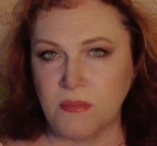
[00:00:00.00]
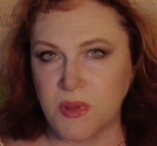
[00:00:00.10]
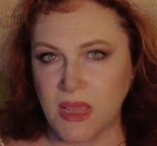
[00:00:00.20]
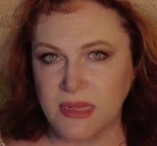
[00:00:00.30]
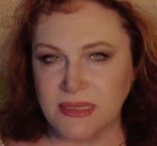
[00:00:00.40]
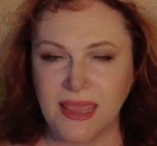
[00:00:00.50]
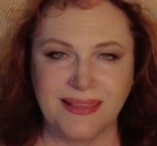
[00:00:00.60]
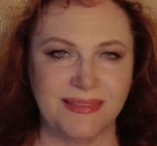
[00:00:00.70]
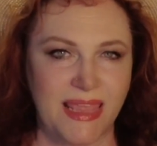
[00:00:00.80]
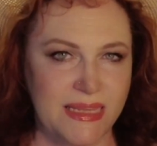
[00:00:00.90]
But
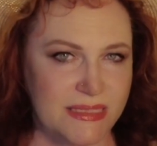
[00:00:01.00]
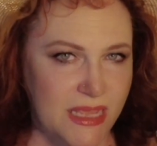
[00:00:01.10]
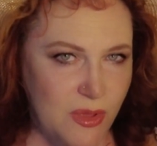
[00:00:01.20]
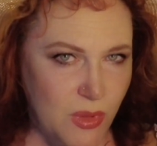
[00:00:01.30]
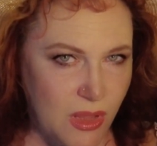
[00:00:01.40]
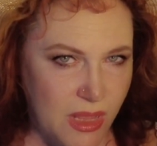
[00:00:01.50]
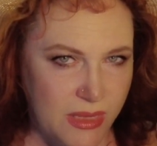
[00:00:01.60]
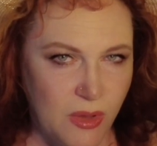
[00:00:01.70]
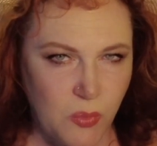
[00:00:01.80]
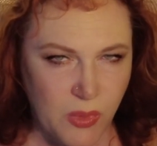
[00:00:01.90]
let's go
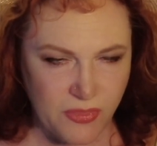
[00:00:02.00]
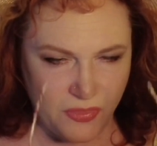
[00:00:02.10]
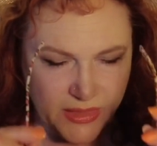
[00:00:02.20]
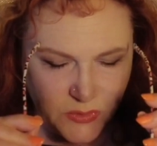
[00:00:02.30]
on with this